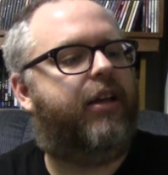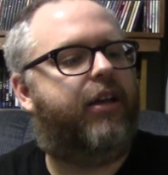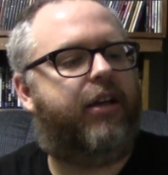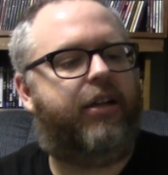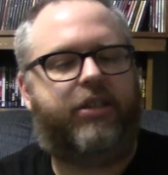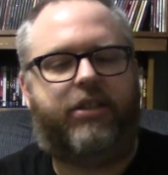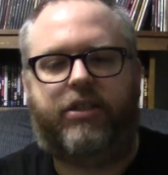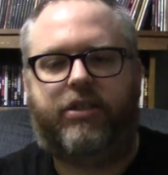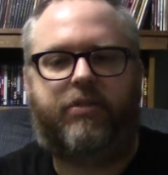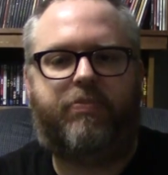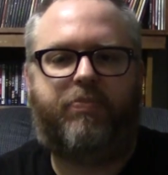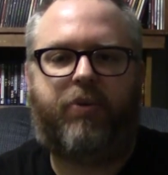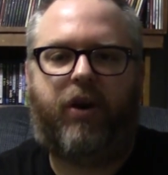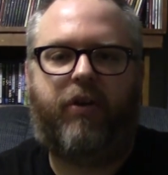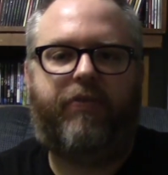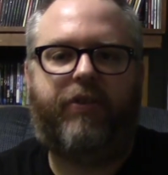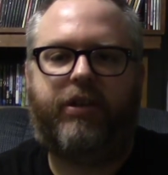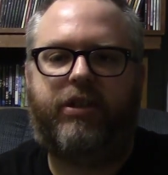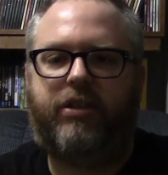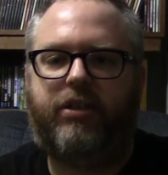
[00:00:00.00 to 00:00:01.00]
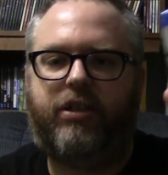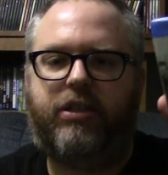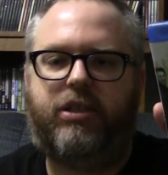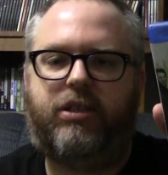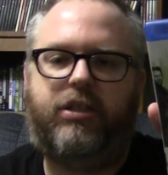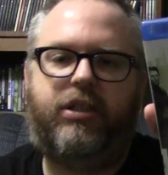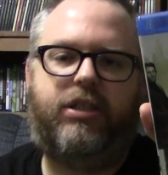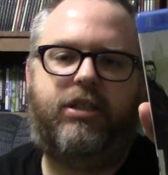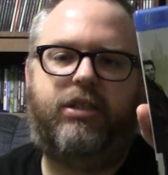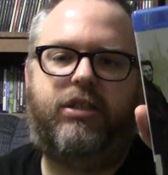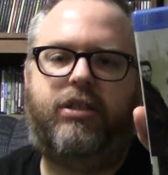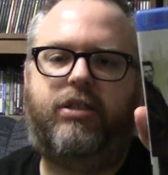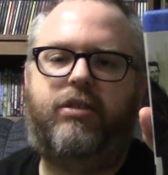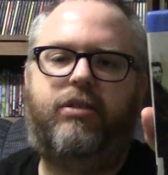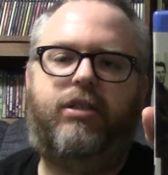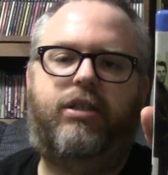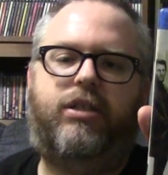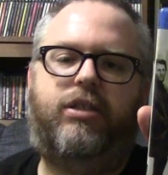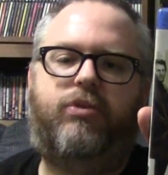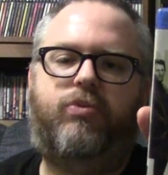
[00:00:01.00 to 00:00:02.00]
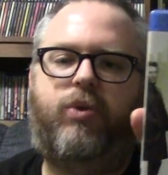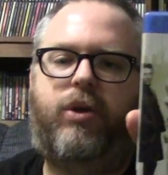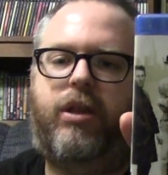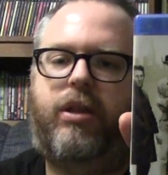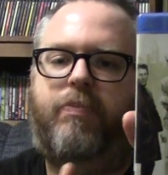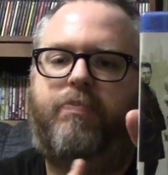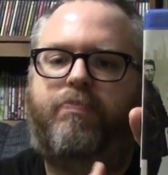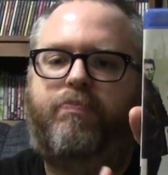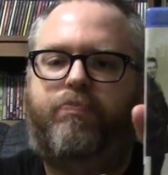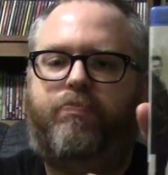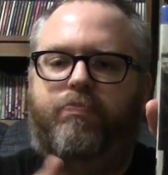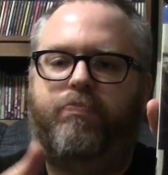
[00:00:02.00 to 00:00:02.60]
Uh, just perfect. It's, this is this is one of the